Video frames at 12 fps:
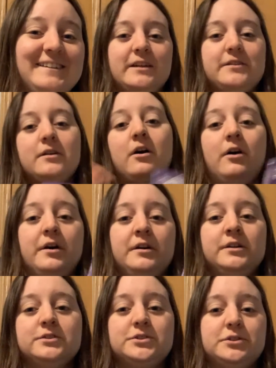There
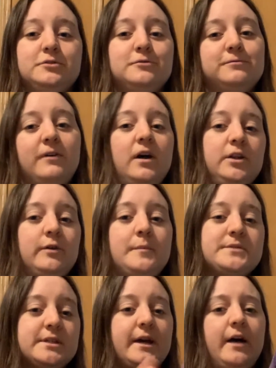are 2
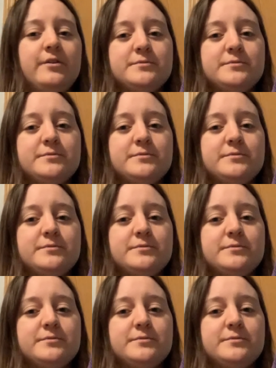follow-ups to Howl's